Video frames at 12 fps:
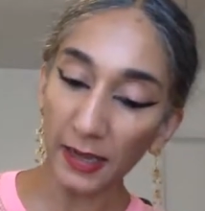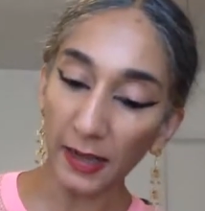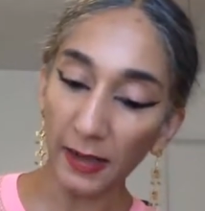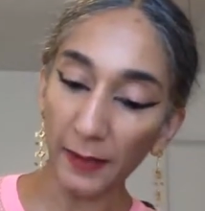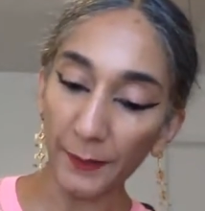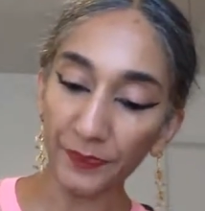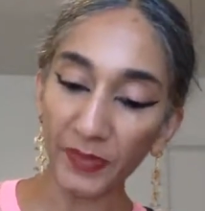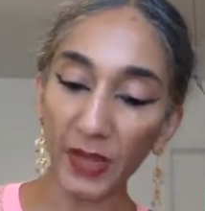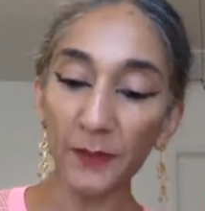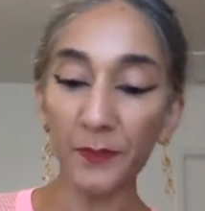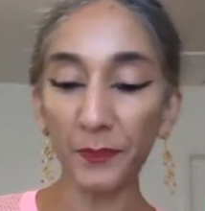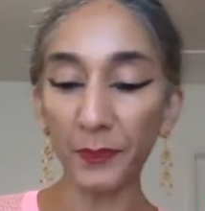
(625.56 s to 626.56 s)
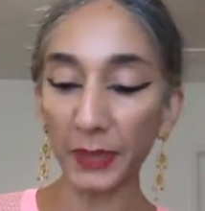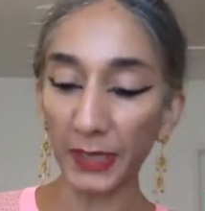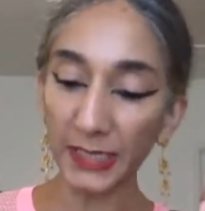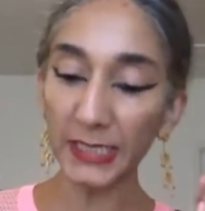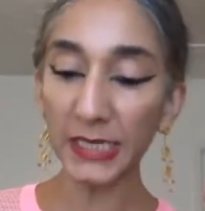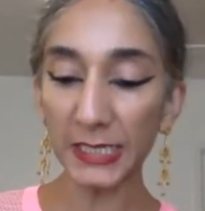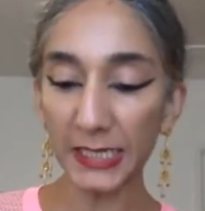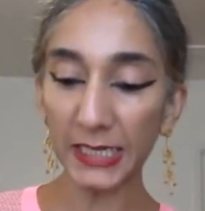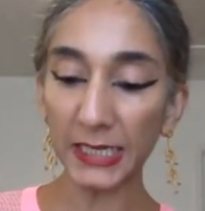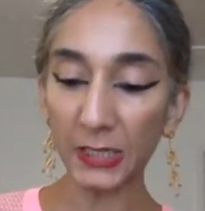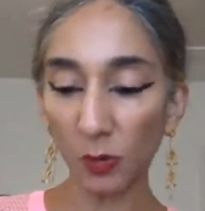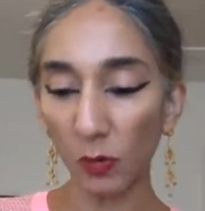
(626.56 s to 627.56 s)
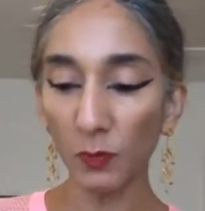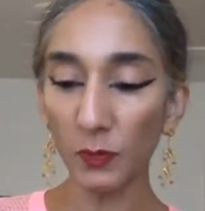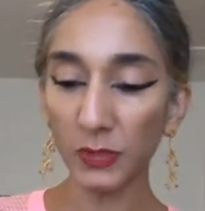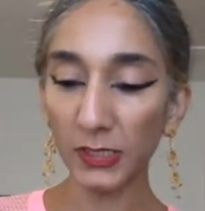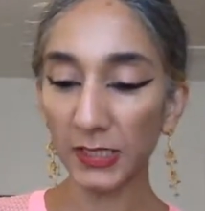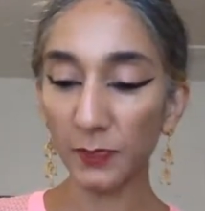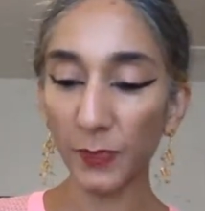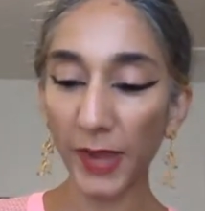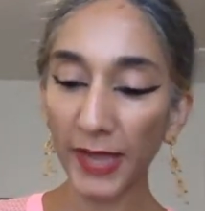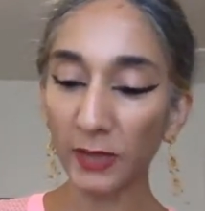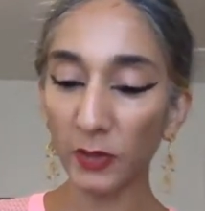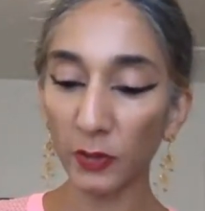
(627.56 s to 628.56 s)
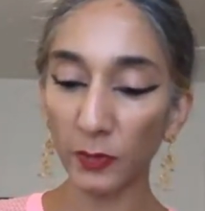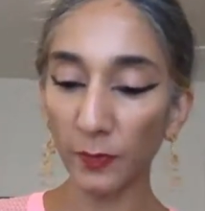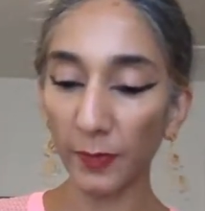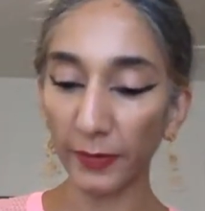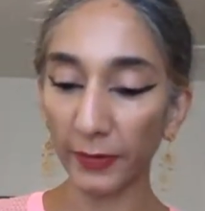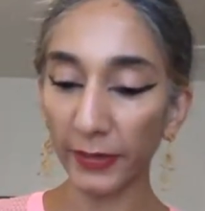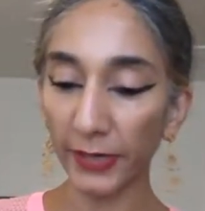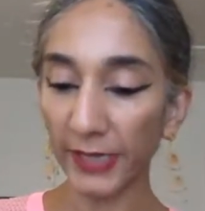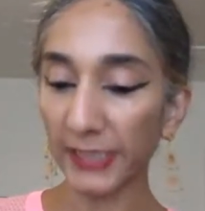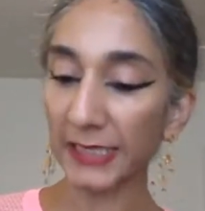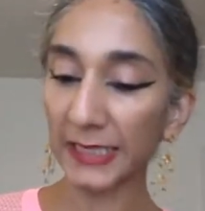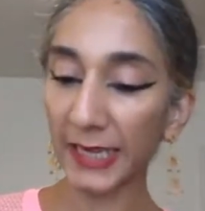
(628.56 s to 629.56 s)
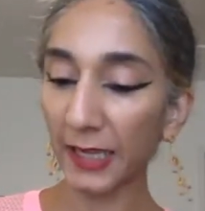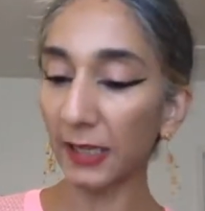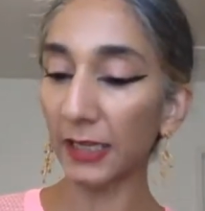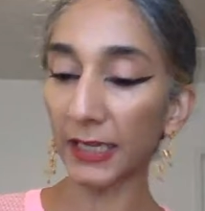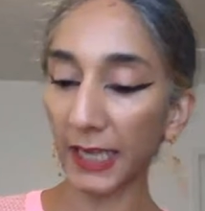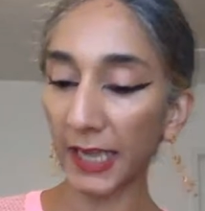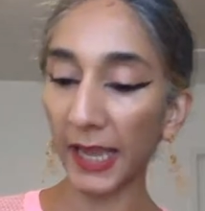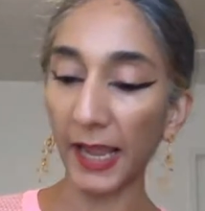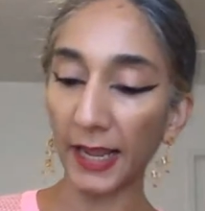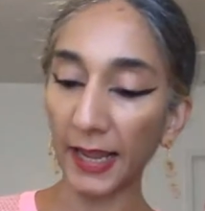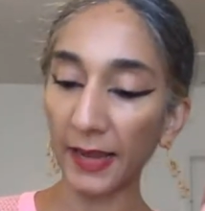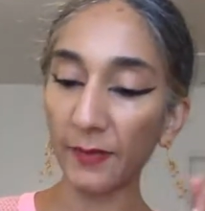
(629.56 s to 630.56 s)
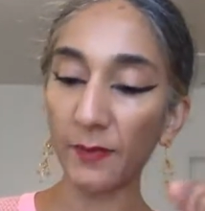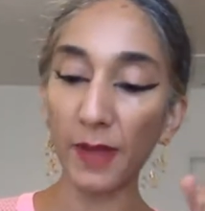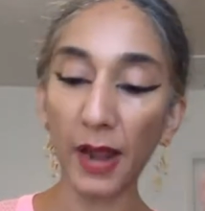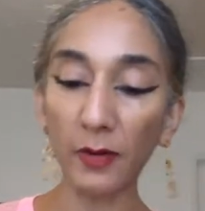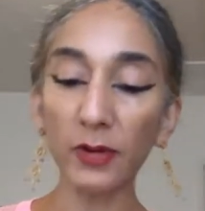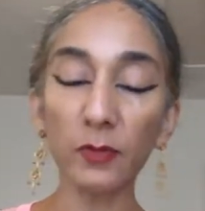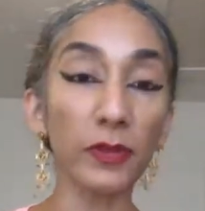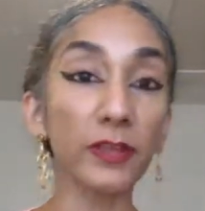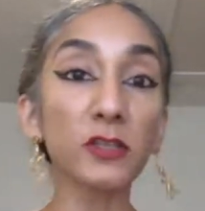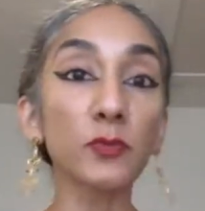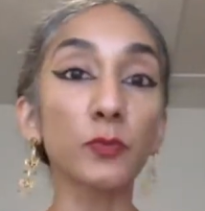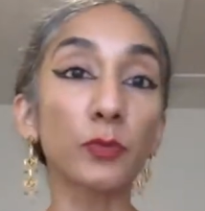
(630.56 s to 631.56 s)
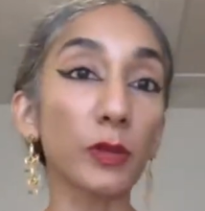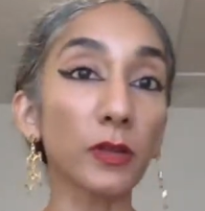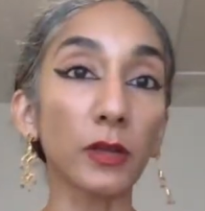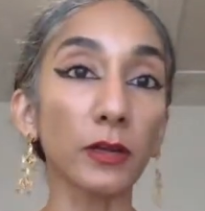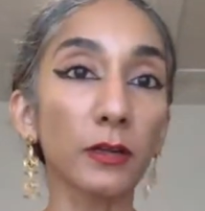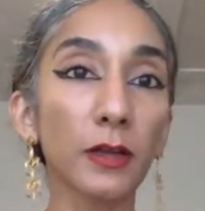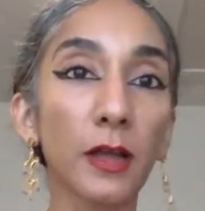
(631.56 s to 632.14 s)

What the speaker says: A bloody deed, almost as bad, good mother, as kill a king and marry with his brother.